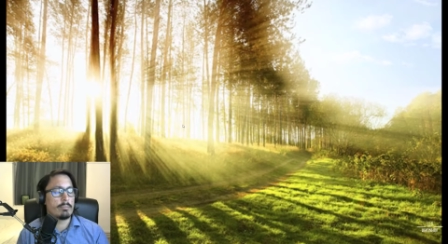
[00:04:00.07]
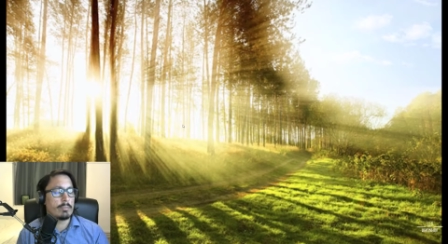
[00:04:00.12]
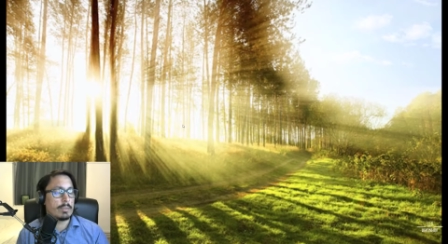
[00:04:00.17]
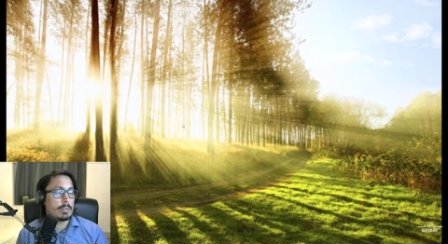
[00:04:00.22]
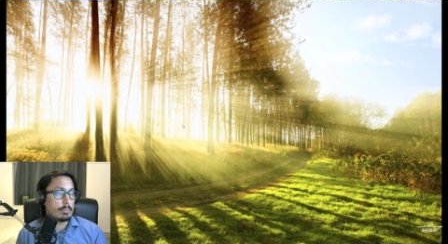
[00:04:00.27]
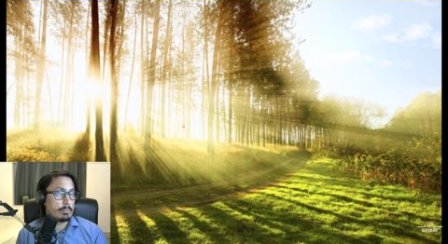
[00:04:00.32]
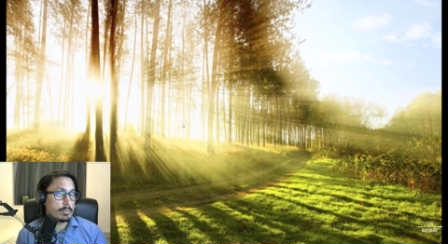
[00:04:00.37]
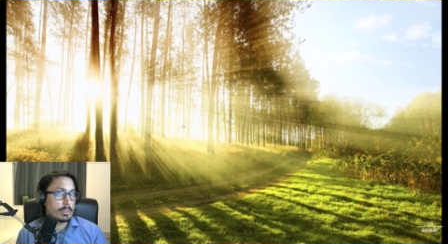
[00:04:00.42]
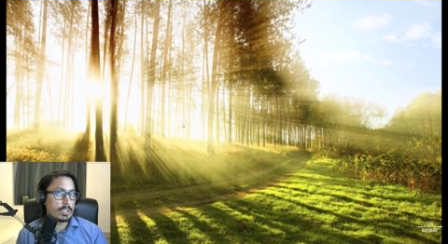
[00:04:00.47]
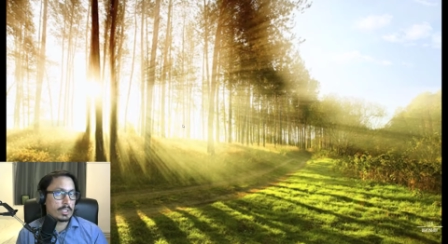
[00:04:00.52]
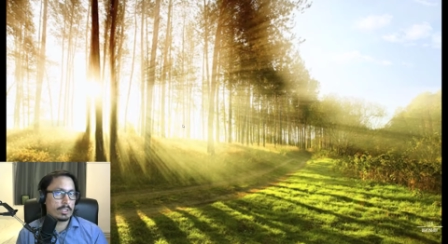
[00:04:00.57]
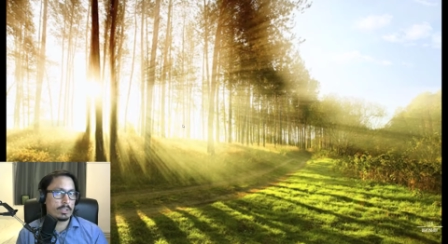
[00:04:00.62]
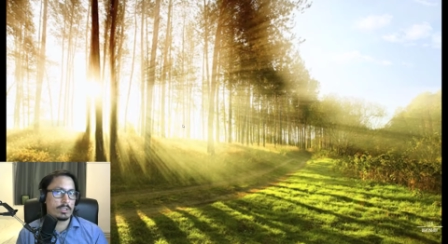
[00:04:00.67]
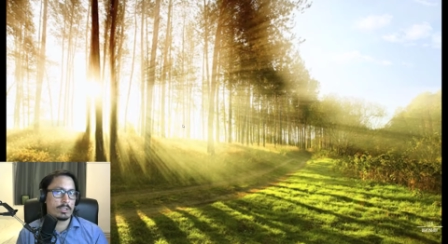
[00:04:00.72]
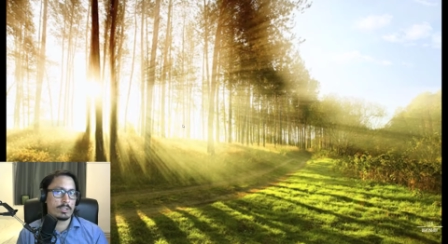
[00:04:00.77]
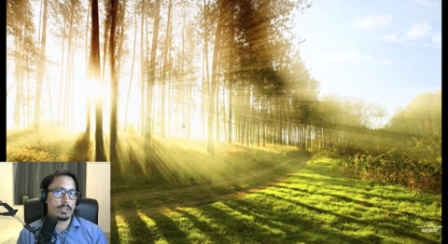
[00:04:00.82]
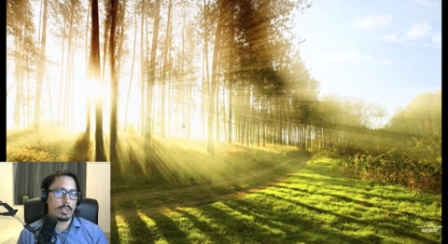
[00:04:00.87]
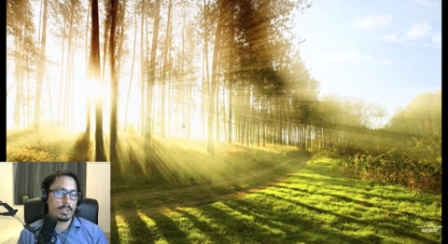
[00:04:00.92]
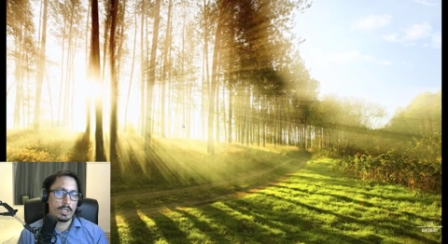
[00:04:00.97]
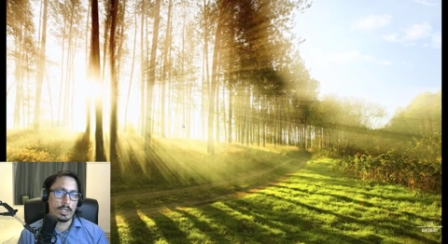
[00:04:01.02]
mimic the
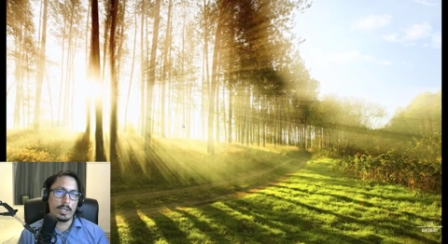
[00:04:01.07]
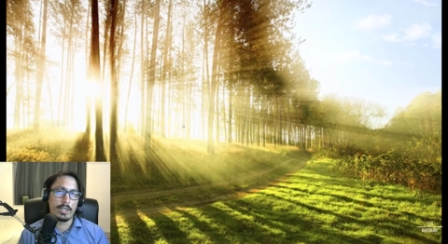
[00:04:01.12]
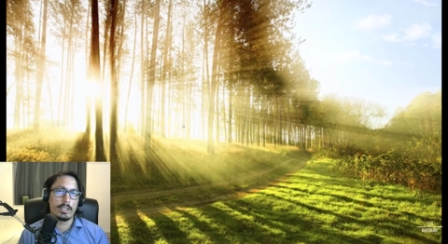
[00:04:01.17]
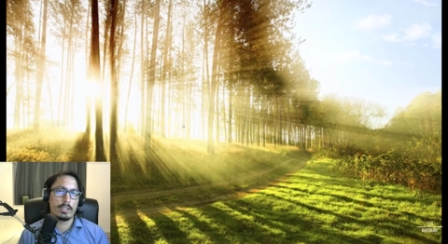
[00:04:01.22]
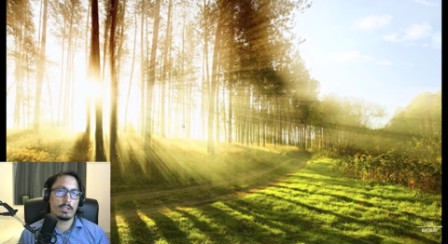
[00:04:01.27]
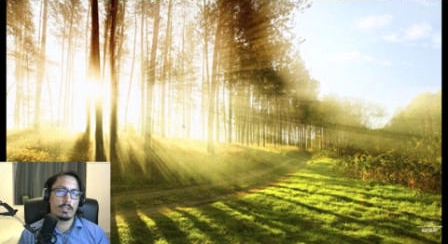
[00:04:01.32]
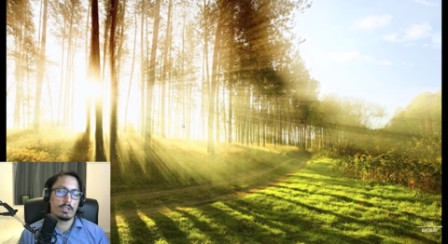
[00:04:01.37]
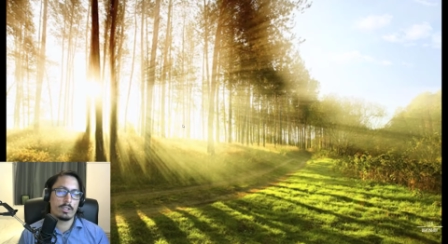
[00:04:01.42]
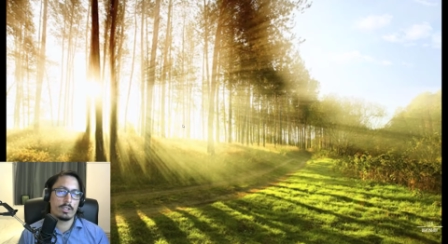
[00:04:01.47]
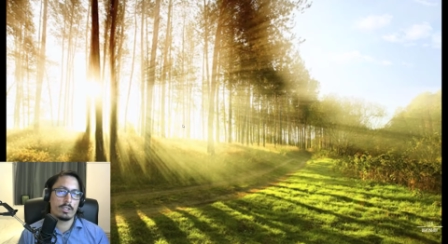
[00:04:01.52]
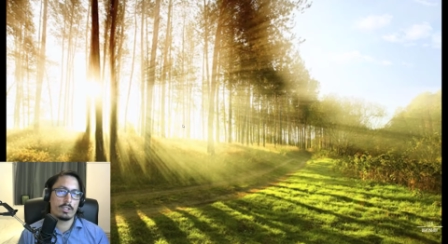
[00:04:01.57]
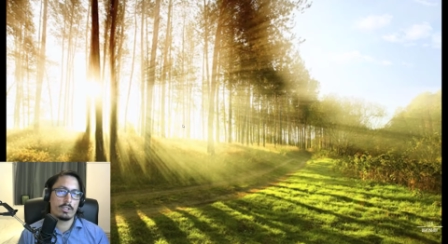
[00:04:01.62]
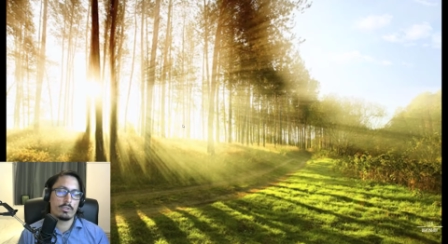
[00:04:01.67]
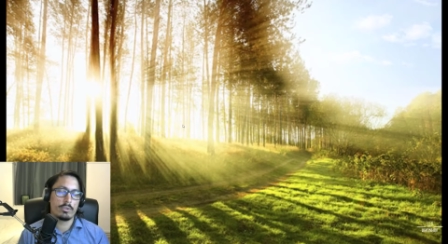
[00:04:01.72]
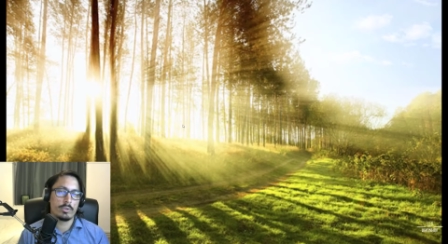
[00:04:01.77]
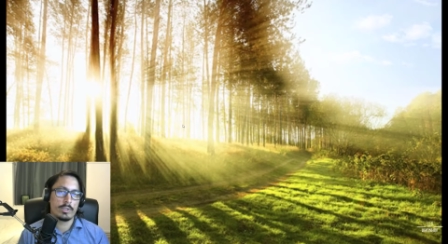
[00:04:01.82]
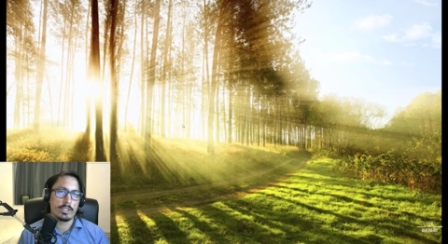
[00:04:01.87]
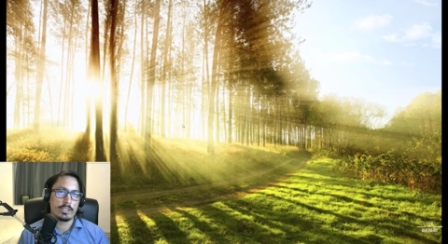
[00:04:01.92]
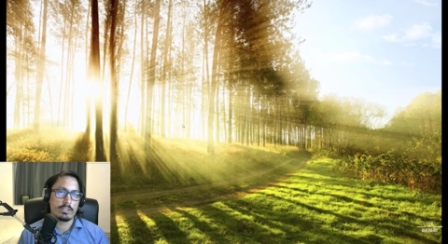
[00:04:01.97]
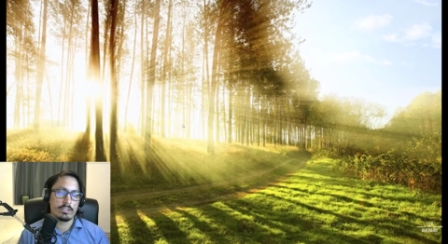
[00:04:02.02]
sunlight uh,
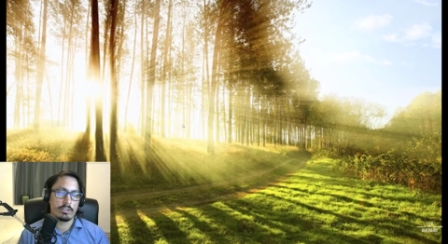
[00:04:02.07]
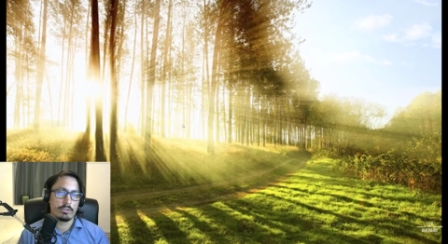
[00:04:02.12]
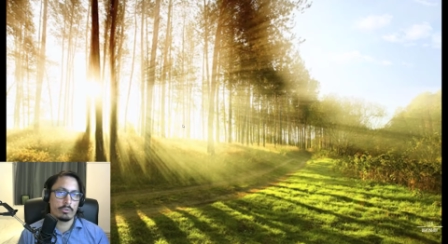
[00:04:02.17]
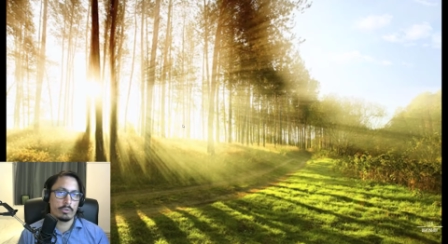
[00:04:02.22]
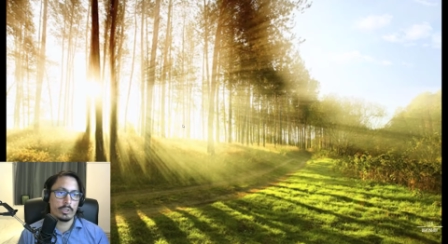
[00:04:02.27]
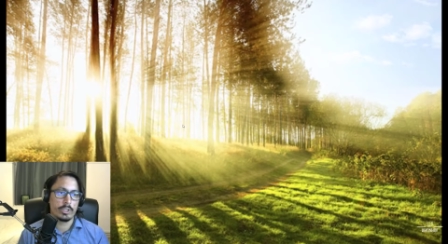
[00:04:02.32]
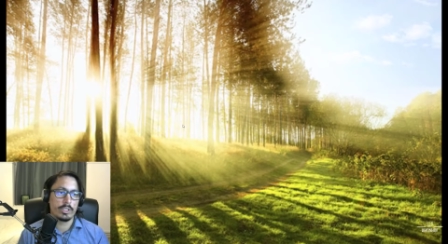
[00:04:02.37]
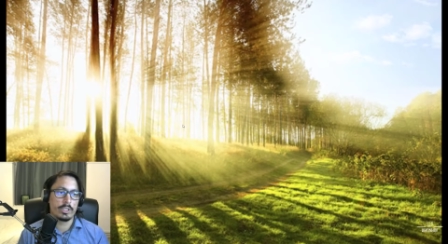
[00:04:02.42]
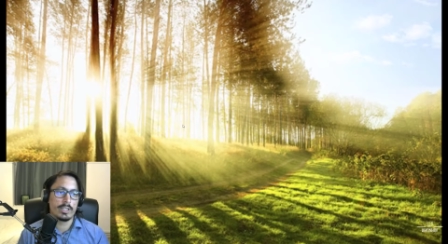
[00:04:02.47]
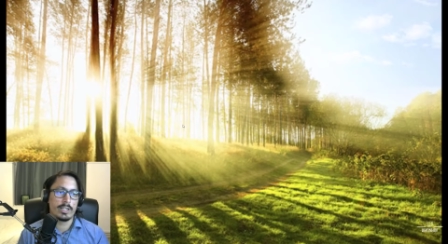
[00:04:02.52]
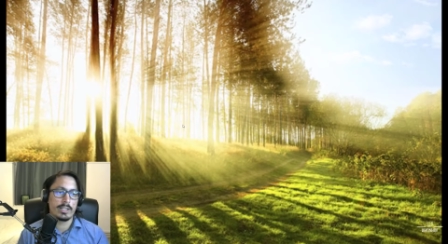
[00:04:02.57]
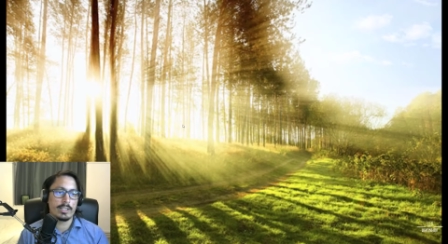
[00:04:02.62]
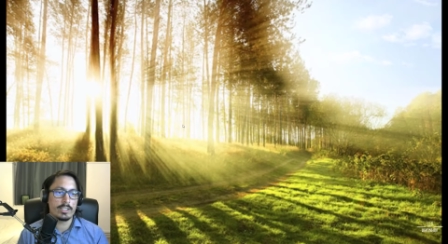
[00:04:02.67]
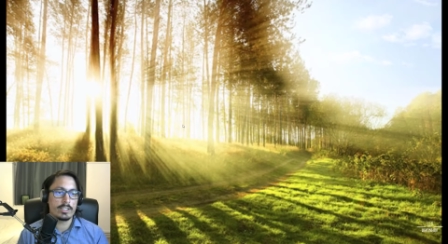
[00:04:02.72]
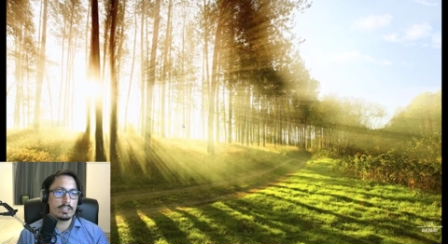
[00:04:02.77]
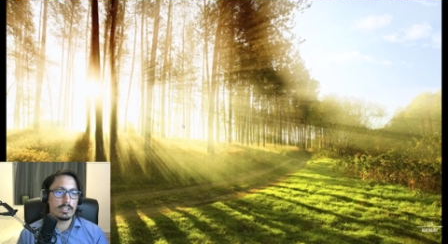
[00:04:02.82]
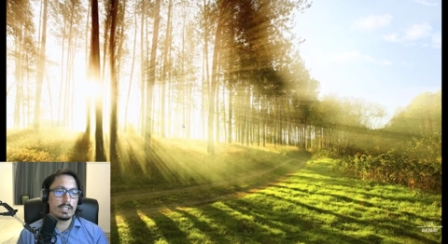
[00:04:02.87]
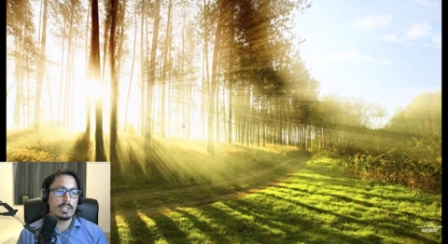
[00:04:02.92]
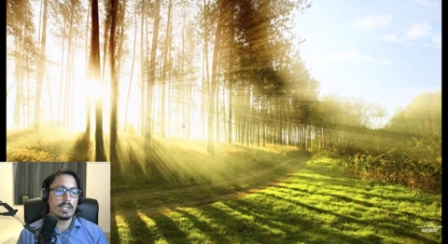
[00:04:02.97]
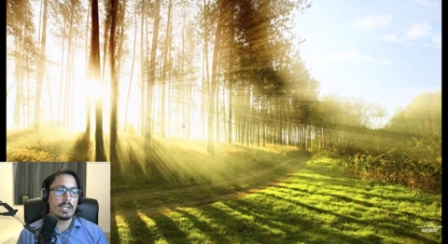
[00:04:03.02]
to that degree that
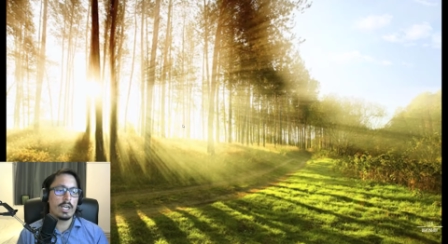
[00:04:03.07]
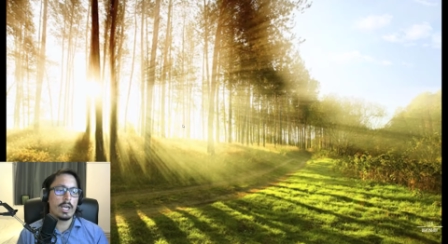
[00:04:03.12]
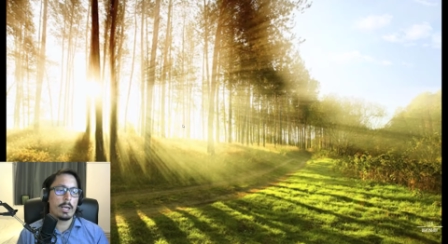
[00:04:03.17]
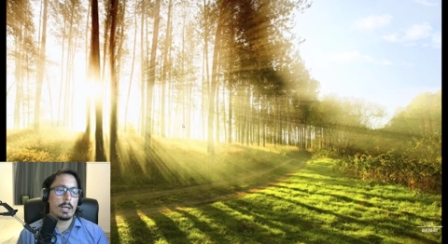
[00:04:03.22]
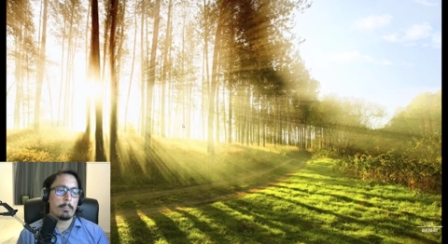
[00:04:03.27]
easily,